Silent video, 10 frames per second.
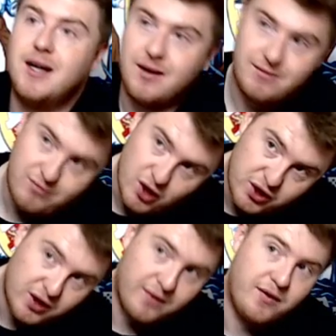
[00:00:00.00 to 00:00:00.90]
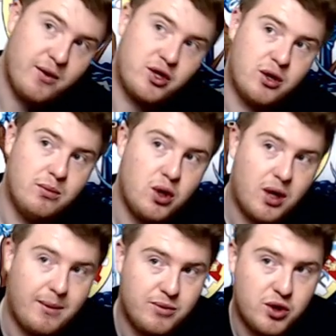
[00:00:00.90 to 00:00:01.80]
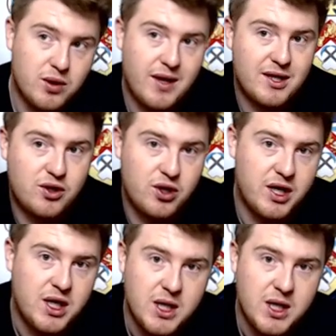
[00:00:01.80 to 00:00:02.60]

and Nottingham Forest come look, I'm sure that's going to